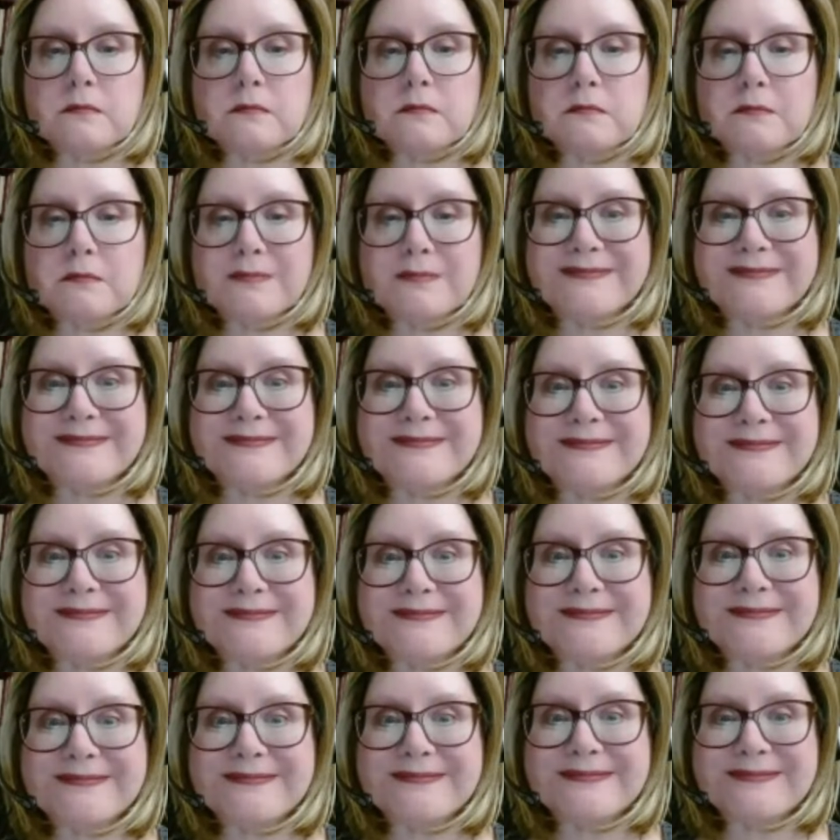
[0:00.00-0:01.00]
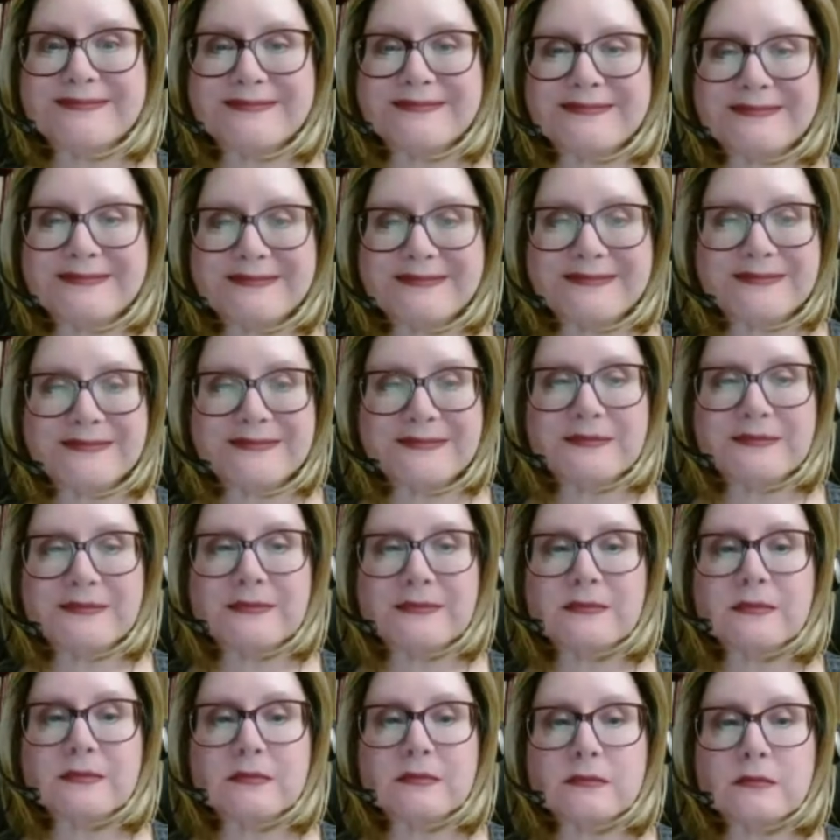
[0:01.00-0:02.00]

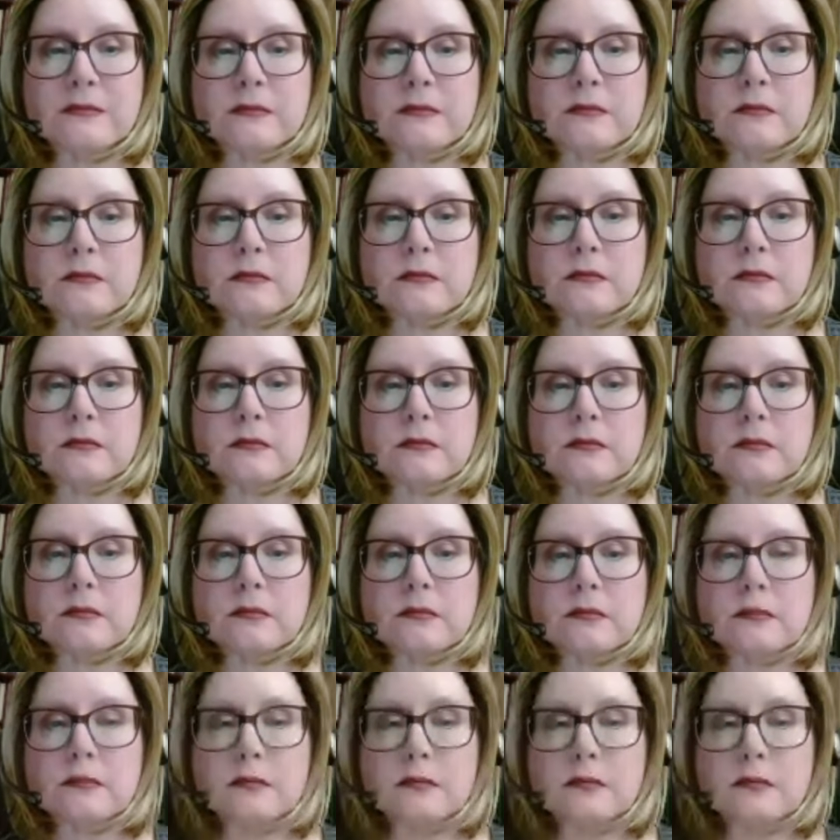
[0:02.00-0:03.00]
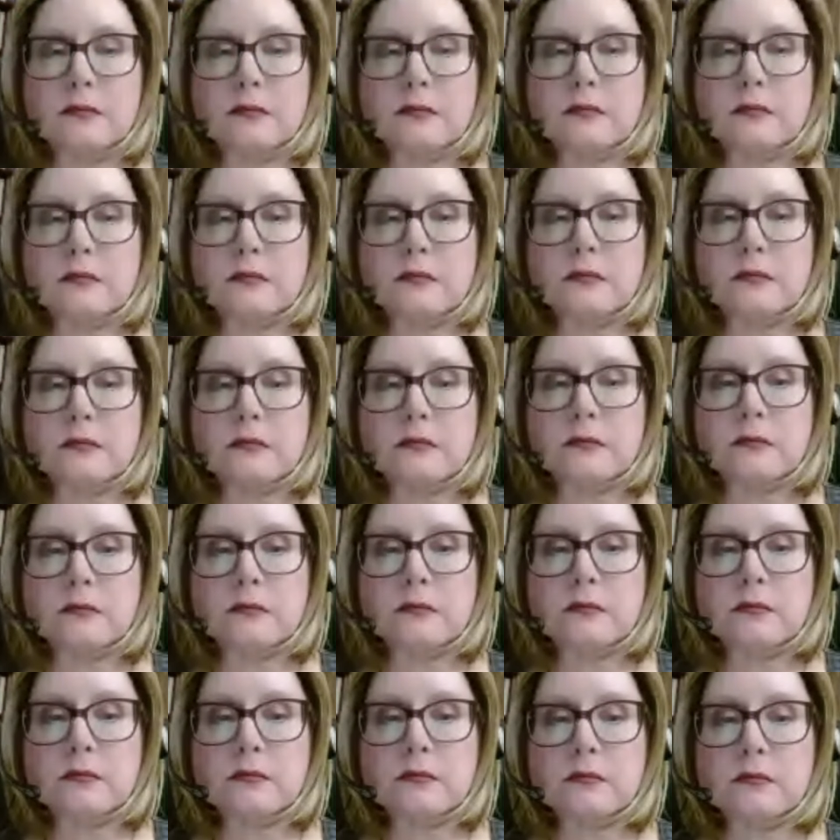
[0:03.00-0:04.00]

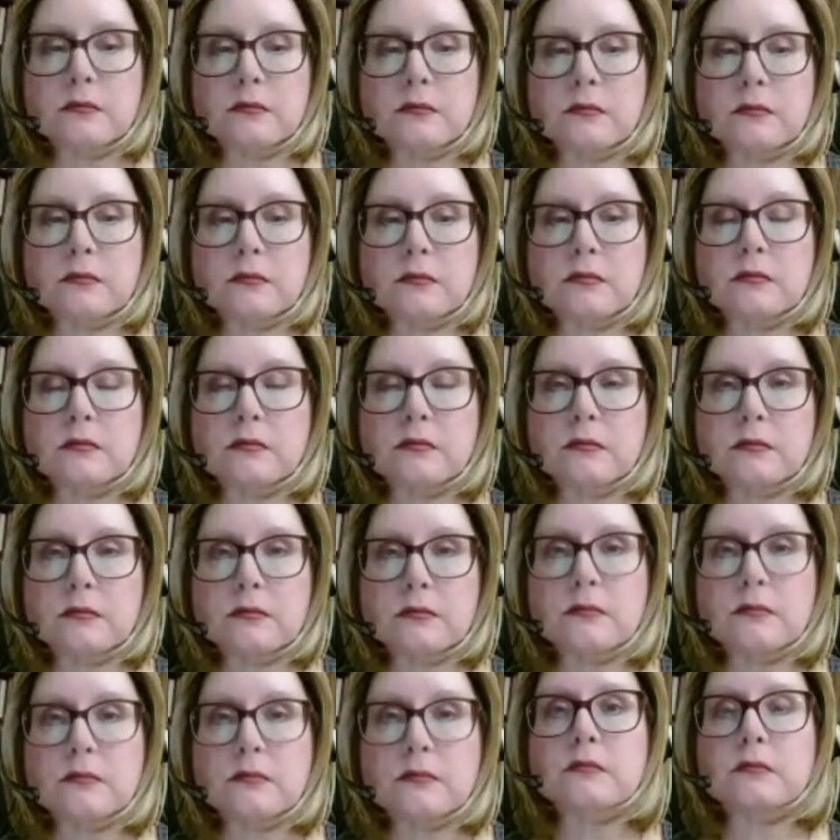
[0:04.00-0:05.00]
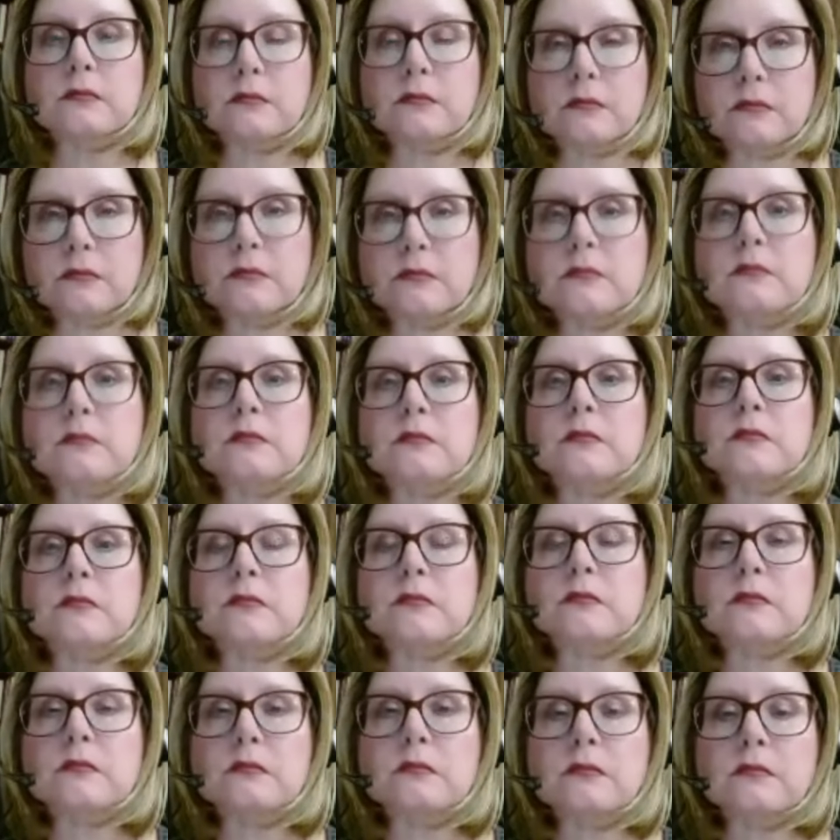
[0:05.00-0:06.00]

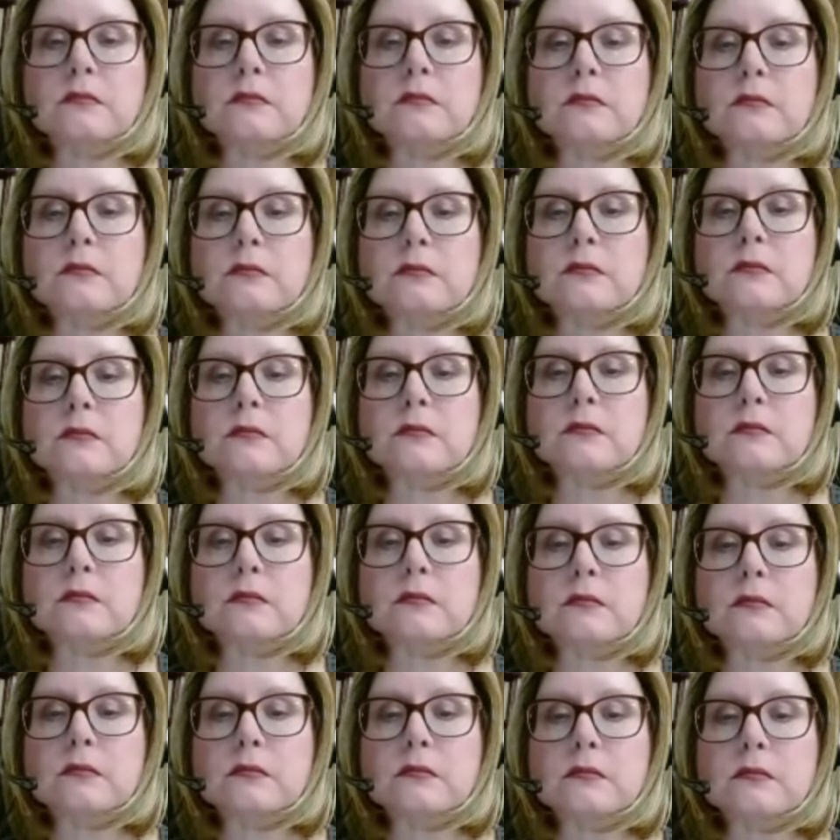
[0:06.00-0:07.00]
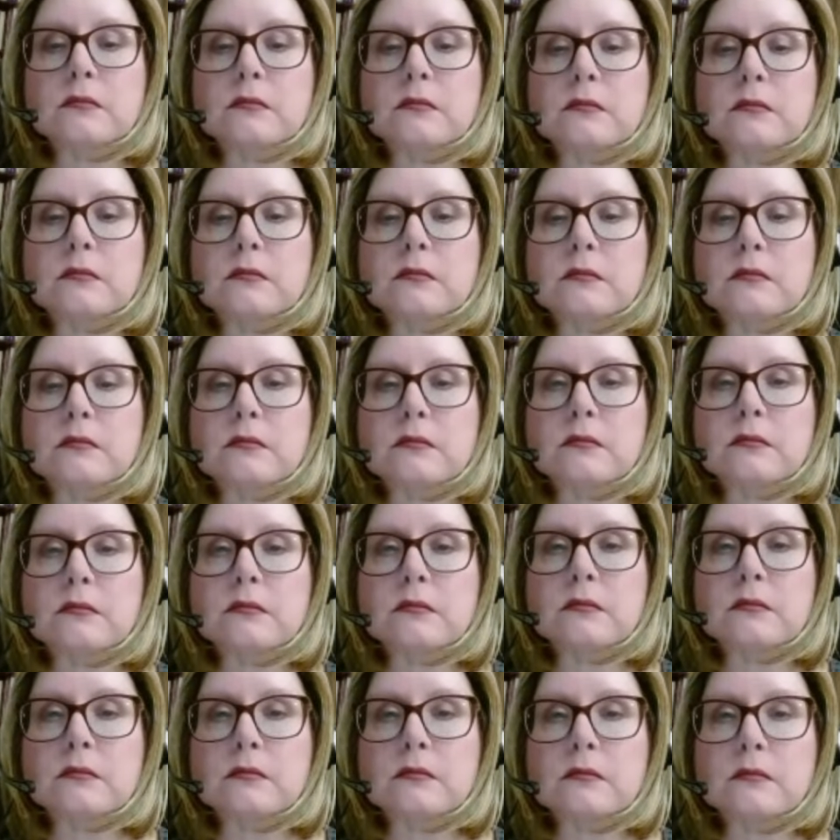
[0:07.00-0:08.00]
(silent)